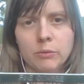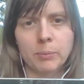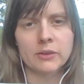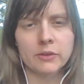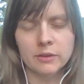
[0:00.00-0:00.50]

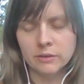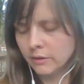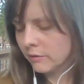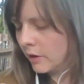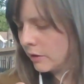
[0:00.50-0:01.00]
spacings
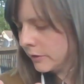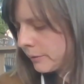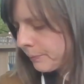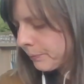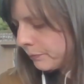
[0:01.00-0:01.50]
involved,
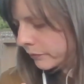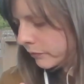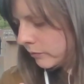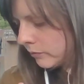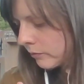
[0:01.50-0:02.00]

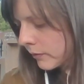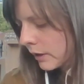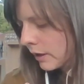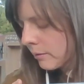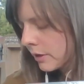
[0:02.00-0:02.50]

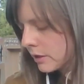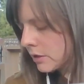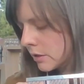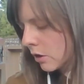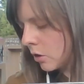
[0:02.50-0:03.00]
and
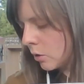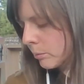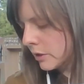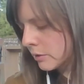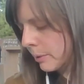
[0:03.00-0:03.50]
this comb
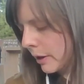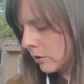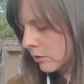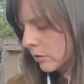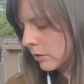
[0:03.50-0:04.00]
is
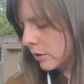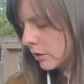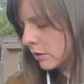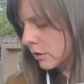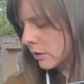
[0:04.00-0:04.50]
about
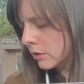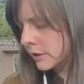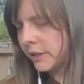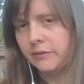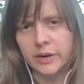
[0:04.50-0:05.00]

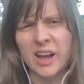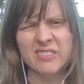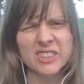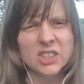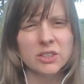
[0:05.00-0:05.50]

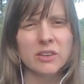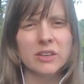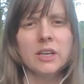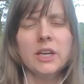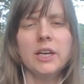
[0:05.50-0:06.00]
7.5 inches long,
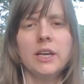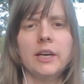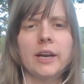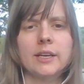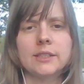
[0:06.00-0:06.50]

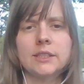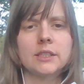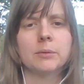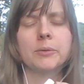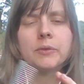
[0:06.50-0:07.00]
and I see
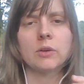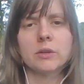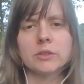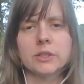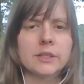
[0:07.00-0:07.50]
some, you know,
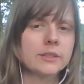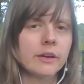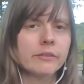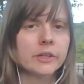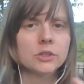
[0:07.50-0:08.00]
it'll say
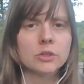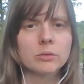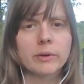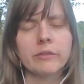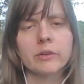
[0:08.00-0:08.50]
7-inch or
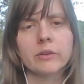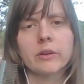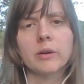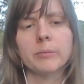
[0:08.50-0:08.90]
whatever.